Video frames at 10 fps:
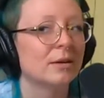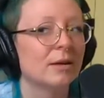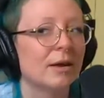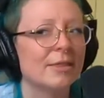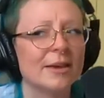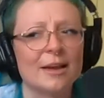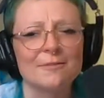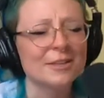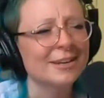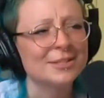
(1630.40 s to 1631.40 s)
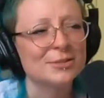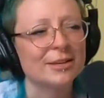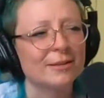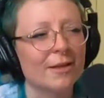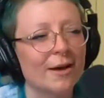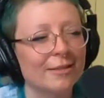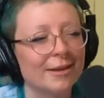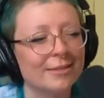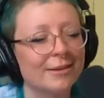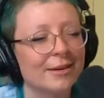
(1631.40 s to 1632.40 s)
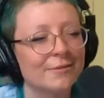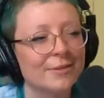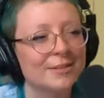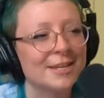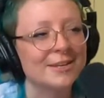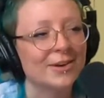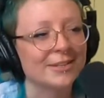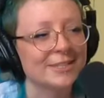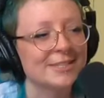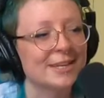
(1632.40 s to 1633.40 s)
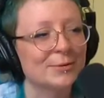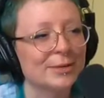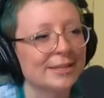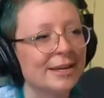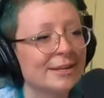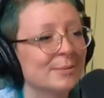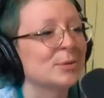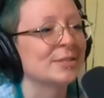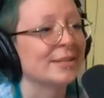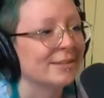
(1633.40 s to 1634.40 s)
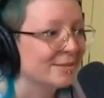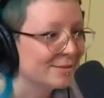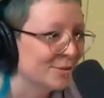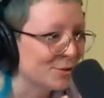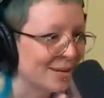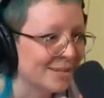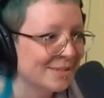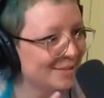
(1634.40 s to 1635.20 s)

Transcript: And like I feel like I do that a lot. Like if there's any artists that I really like, I'm just like trade,